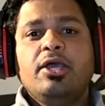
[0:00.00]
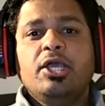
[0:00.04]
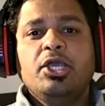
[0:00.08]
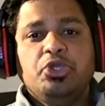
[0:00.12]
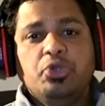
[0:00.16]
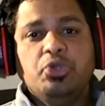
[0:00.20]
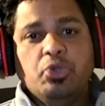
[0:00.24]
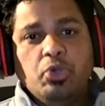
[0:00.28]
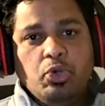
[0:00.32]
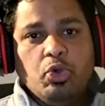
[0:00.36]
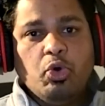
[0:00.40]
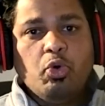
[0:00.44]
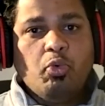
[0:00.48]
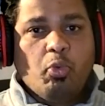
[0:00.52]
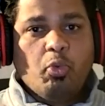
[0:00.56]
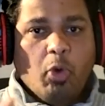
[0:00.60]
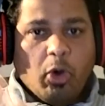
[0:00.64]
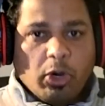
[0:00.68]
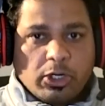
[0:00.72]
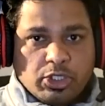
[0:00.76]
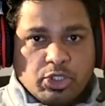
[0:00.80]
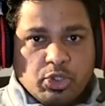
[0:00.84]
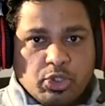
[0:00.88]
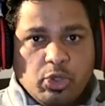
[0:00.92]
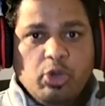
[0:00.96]
You know
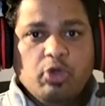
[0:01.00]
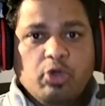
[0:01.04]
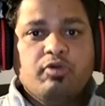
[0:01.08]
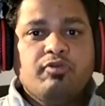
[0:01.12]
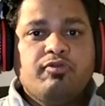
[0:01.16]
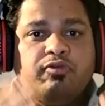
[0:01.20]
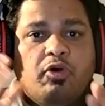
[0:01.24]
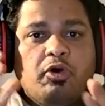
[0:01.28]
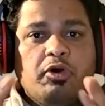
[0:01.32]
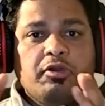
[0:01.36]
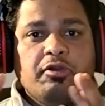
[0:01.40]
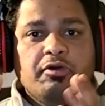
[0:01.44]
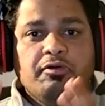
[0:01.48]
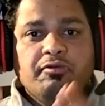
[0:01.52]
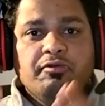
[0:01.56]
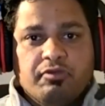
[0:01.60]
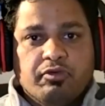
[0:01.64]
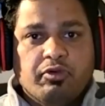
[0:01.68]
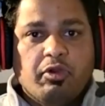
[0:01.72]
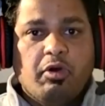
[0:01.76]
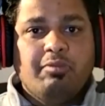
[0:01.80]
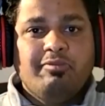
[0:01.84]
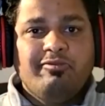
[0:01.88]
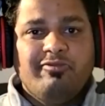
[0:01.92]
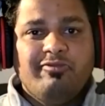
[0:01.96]
what to look for
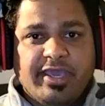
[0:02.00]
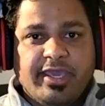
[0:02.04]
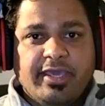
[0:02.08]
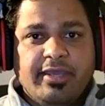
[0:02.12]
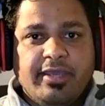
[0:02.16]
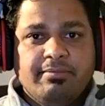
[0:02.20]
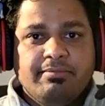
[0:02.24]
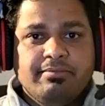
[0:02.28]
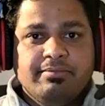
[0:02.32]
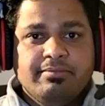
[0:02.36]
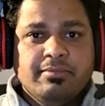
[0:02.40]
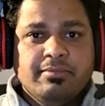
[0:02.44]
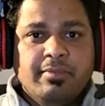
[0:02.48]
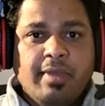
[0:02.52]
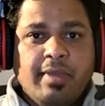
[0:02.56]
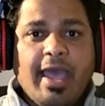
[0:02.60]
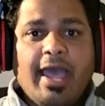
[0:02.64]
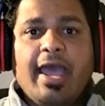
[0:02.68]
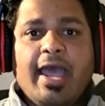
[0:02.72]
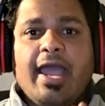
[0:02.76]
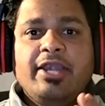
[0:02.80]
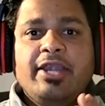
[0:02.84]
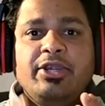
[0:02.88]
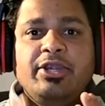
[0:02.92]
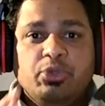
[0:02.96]
from where,
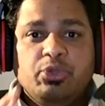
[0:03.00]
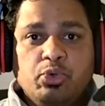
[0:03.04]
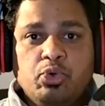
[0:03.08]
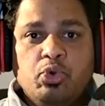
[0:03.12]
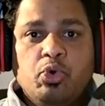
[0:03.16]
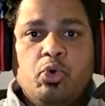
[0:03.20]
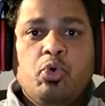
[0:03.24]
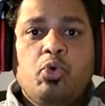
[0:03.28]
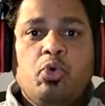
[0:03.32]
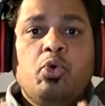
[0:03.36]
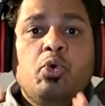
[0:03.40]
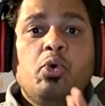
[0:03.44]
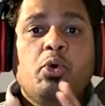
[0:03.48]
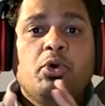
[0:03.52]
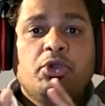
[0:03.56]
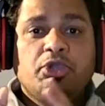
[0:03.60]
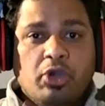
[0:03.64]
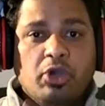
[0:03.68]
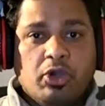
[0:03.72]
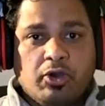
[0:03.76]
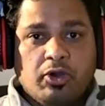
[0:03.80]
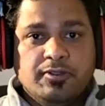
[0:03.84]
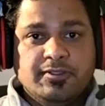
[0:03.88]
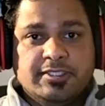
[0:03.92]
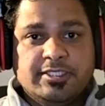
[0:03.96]
and you know your
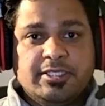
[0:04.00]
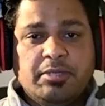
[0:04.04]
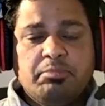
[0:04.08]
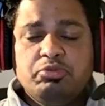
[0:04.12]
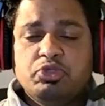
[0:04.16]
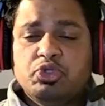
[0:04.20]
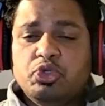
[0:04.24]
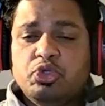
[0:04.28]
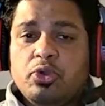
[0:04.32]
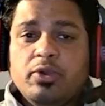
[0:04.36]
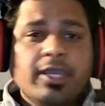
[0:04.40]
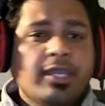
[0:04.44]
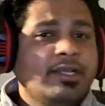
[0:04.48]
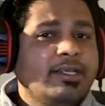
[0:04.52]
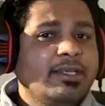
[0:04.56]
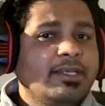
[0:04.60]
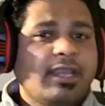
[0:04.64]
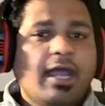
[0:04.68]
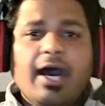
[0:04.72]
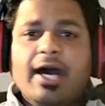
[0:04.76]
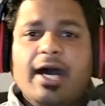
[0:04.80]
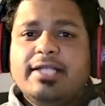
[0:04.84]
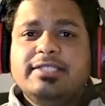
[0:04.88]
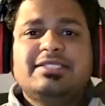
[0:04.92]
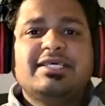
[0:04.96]
concept, so you can
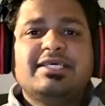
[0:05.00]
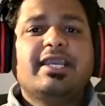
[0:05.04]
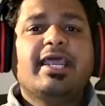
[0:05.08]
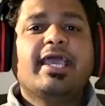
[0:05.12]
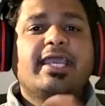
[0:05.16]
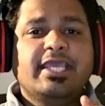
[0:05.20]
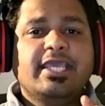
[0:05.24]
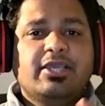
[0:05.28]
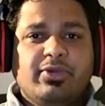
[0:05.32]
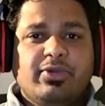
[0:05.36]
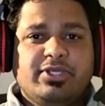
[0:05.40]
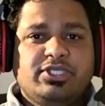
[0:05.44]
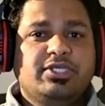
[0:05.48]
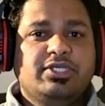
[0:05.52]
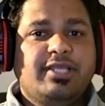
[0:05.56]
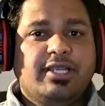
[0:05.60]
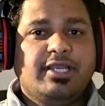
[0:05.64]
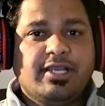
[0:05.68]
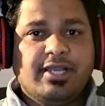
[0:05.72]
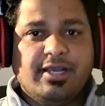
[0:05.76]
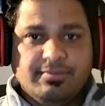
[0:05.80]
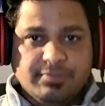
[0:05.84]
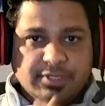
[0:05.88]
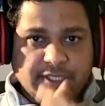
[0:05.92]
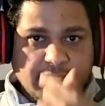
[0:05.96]
answer any question that
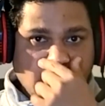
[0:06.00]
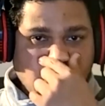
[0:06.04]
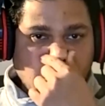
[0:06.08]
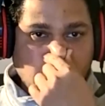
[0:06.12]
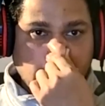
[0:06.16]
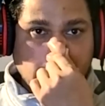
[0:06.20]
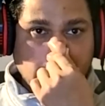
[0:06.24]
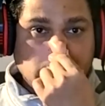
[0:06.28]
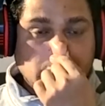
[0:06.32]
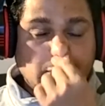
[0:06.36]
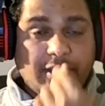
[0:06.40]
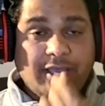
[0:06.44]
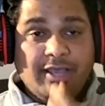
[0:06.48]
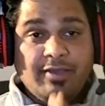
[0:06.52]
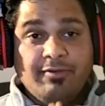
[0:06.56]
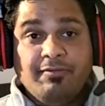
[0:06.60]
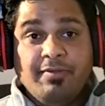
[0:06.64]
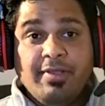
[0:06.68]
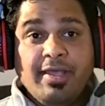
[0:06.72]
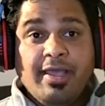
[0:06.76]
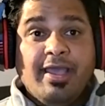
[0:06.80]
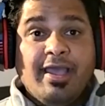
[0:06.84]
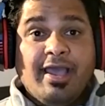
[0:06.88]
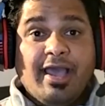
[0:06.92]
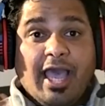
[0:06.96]
comes around it. So
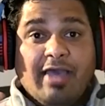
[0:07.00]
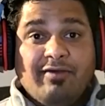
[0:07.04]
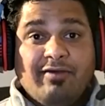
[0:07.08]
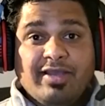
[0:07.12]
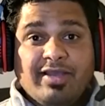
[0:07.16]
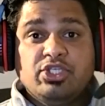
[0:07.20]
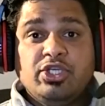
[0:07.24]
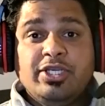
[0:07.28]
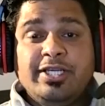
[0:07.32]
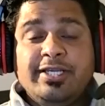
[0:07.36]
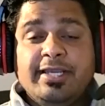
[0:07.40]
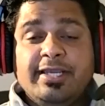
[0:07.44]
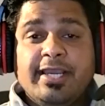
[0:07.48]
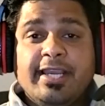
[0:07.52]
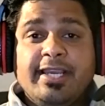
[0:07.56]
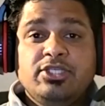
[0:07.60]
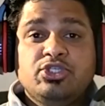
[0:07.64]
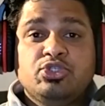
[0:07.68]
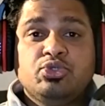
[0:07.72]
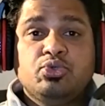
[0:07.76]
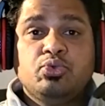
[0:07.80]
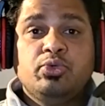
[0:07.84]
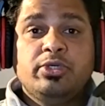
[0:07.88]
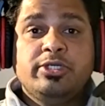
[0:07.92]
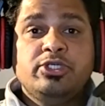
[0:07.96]
I've actually trained
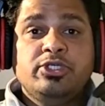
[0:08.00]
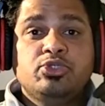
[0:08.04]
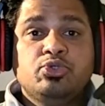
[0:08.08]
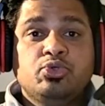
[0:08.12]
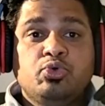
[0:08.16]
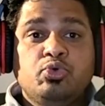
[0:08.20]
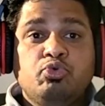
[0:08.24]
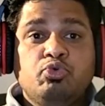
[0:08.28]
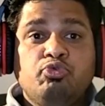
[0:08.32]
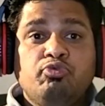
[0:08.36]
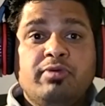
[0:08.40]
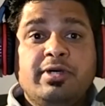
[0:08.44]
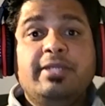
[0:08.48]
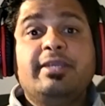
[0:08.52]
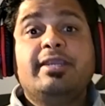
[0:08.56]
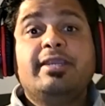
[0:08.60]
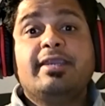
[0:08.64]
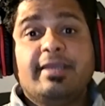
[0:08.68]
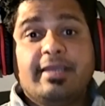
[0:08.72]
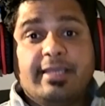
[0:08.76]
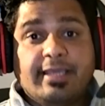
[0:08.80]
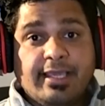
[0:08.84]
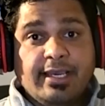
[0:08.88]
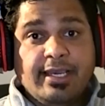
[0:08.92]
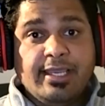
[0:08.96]
students who were
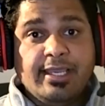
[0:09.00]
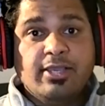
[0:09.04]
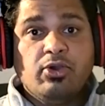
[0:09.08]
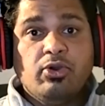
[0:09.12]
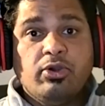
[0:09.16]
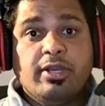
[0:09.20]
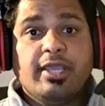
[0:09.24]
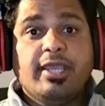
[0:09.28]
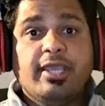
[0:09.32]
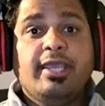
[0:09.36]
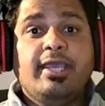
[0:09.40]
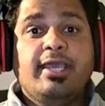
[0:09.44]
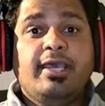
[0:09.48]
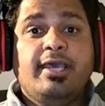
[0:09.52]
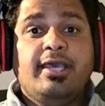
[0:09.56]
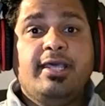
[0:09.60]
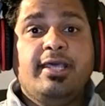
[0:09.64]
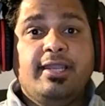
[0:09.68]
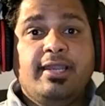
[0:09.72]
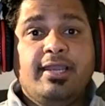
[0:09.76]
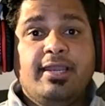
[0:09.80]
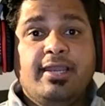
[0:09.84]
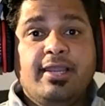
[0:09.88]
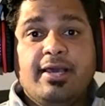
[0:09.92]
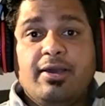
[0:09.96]
really good
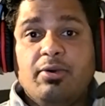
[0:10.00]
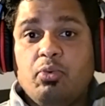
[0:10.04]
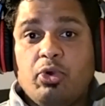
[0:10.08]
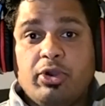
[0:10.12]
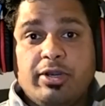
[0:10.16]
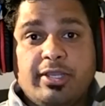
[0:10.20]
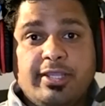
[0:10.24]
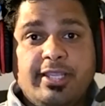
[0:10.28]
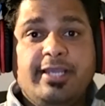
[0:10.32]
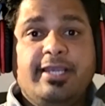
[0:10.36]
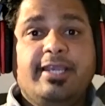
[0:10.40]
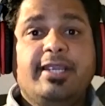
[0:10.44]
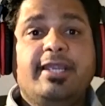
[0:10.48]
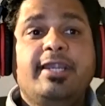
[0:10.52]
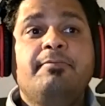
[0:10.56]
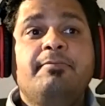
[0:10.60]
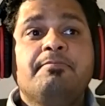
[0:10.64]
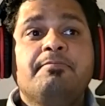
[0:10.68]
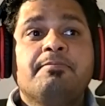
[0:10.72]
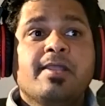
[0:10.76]
in what they did.